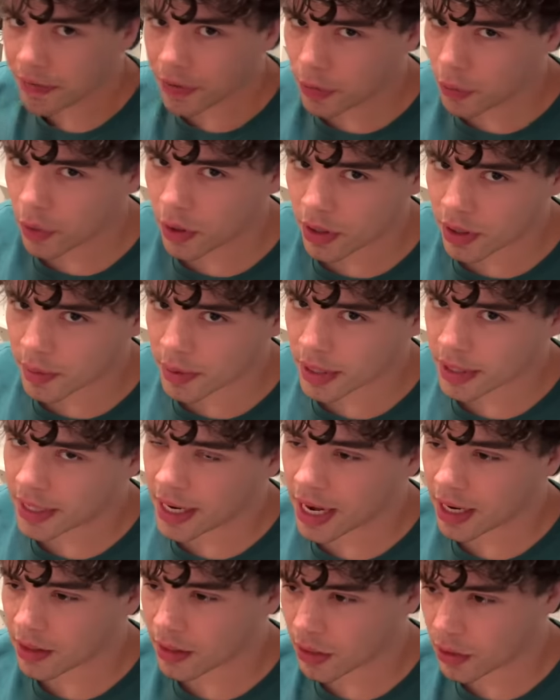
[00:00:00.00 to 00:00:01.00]
you're wondering with the
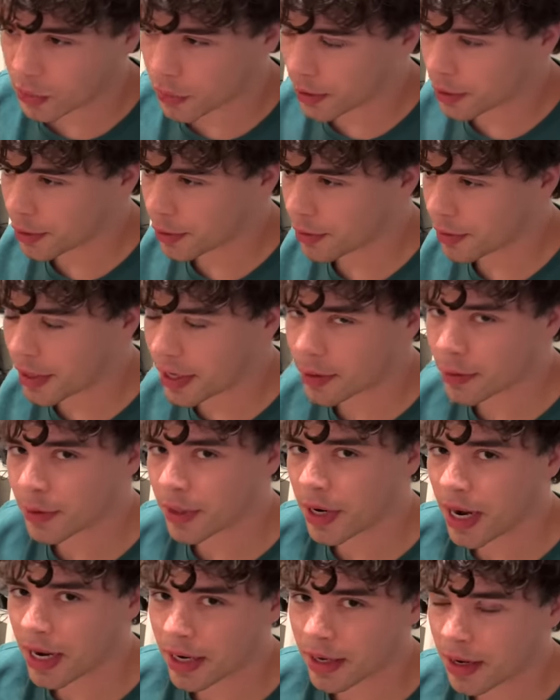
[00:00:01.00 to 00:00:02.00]
tax situation, you guys are
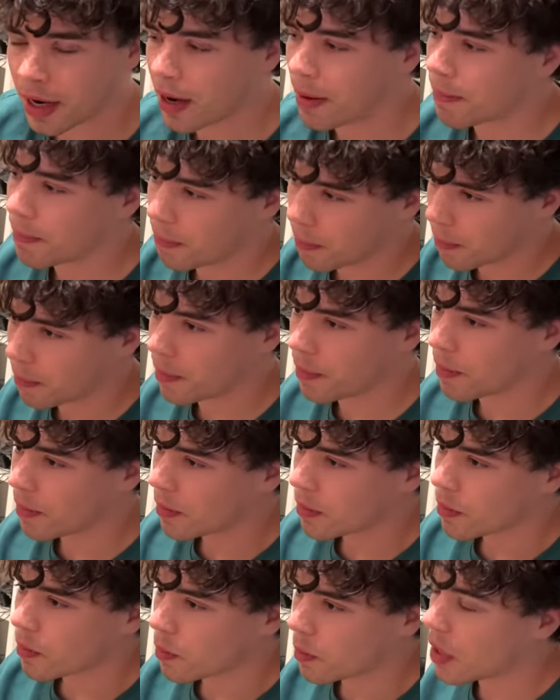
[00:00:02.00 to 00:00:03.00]
kind of,
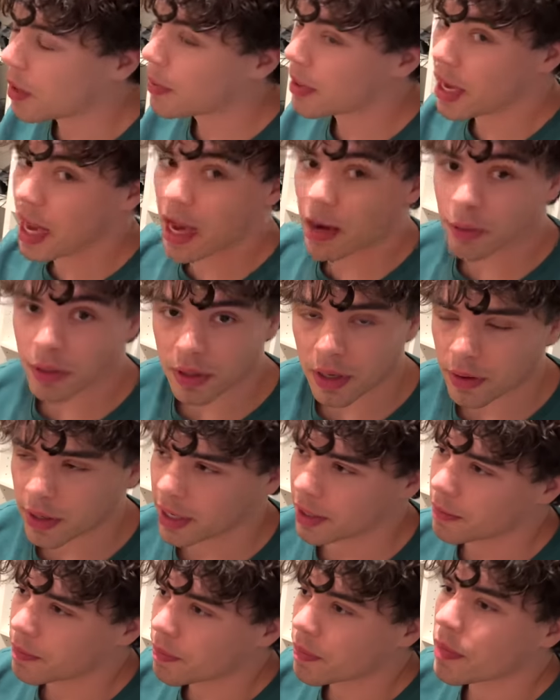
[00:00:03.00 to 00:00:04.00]
maybe I would,
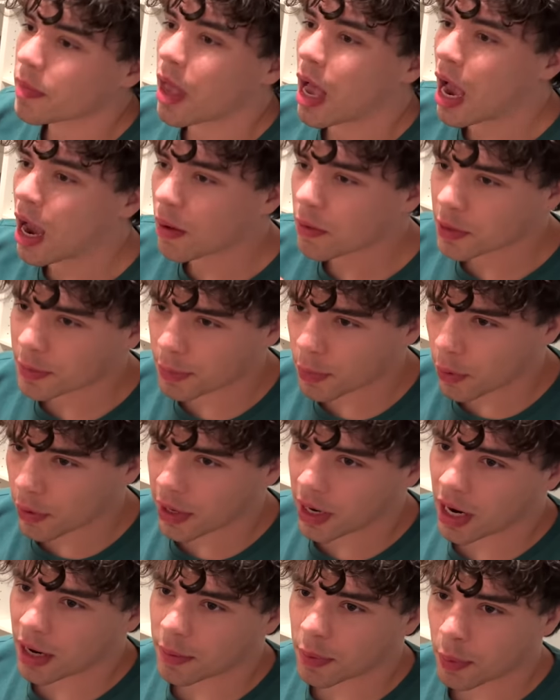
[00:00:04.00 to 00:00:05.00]
okay, I was blowing
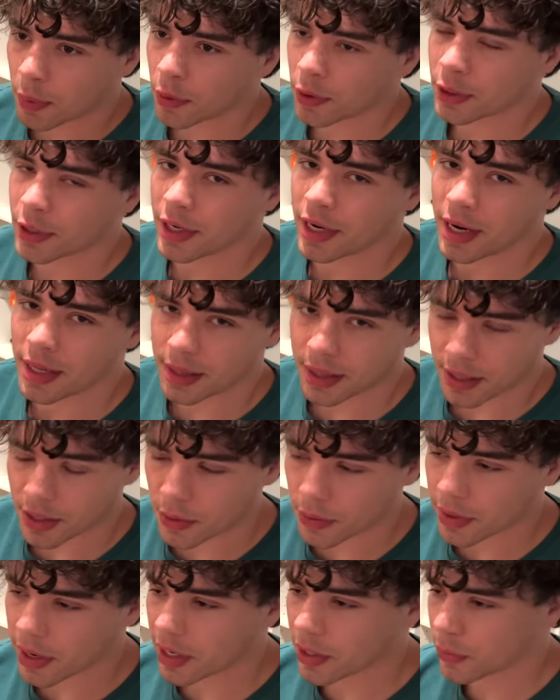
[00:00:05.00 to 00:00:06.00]
out of proportion, and I think
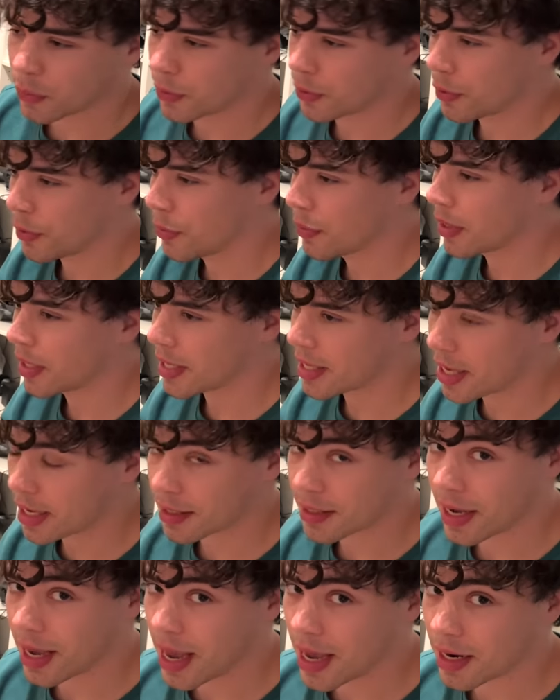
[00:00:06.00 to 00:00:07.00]
you guys were too. Like,
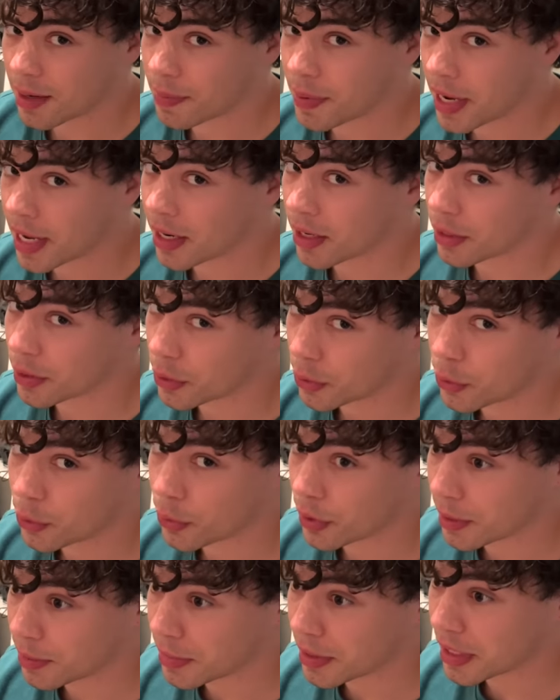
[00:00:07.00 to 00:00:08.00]
yes, I had to pay an
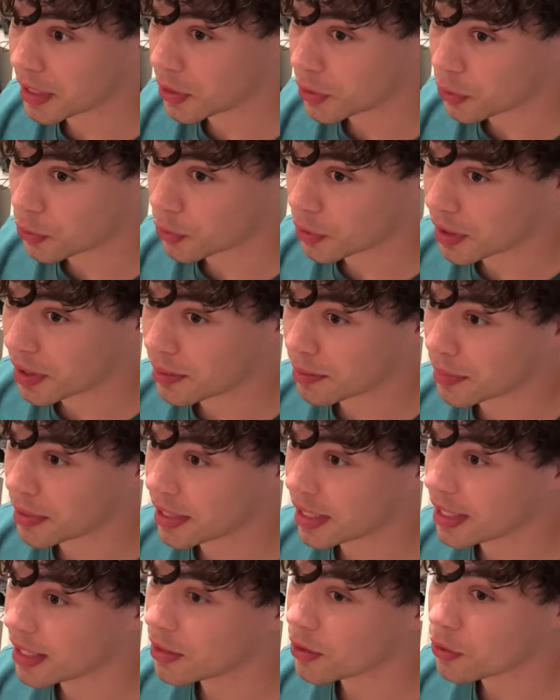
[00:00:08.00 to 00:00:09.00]
extremely,
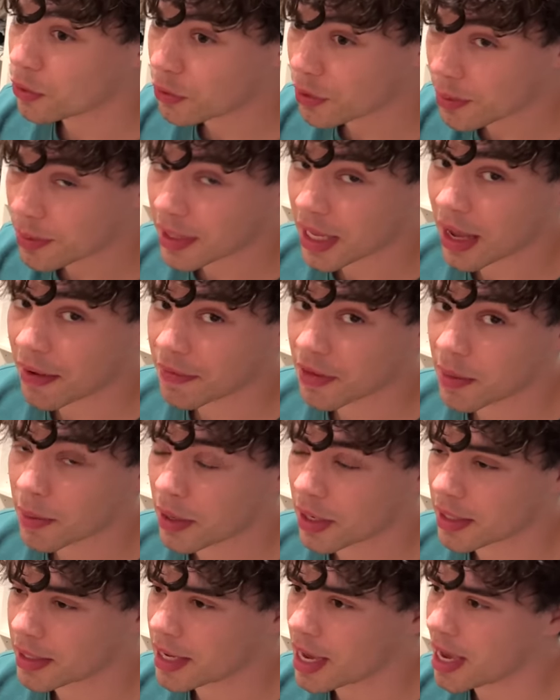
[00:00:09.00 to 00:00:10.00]
extremely, extremely hefty
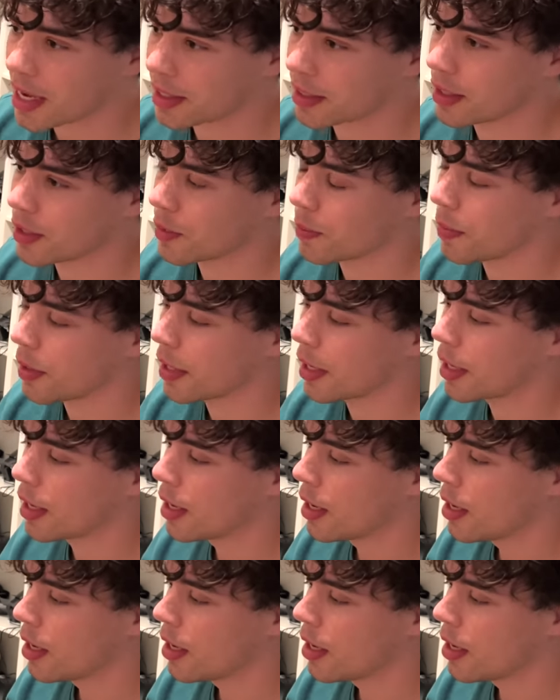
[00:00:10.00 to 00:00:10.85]
amount of taxes, but